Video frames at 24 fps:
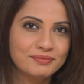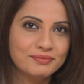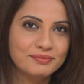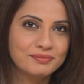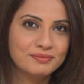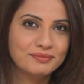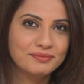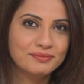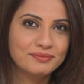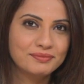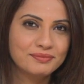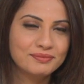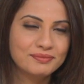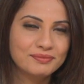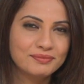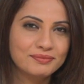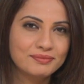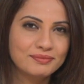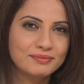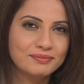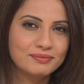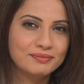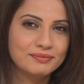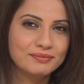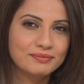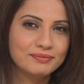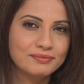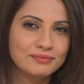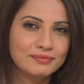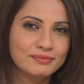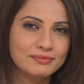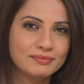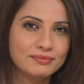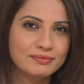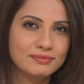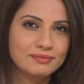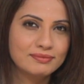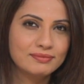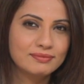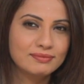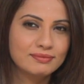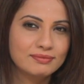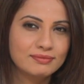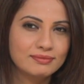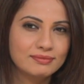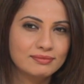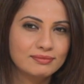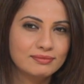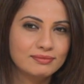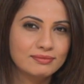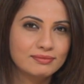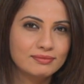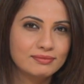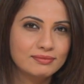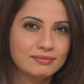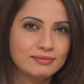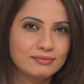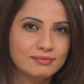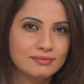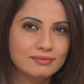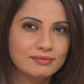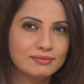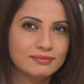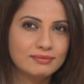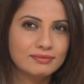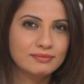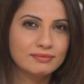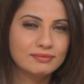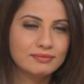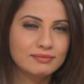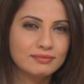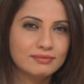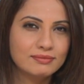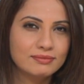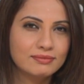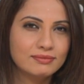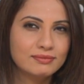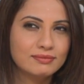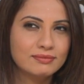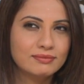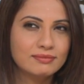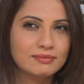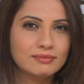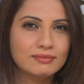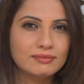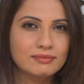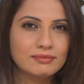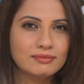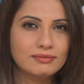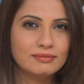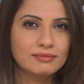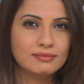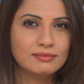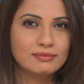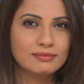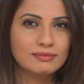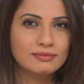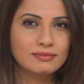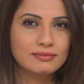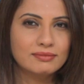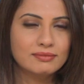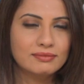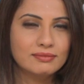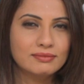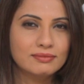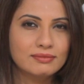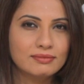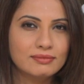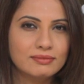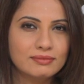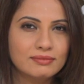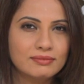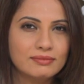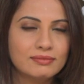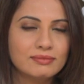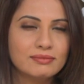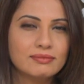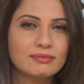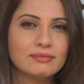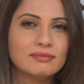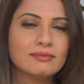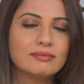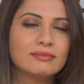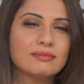No words are spoken by the person on screen.